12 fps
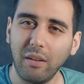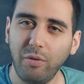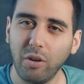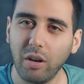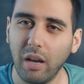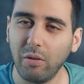if
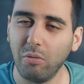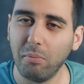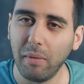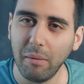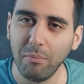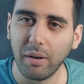you can
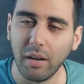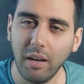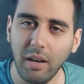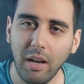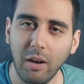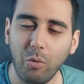remember,
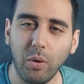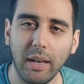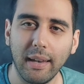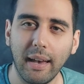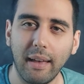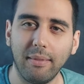we
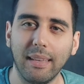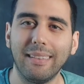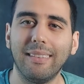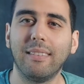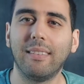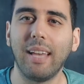had the
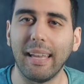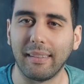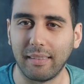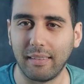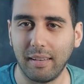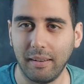
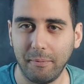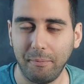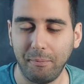Tet.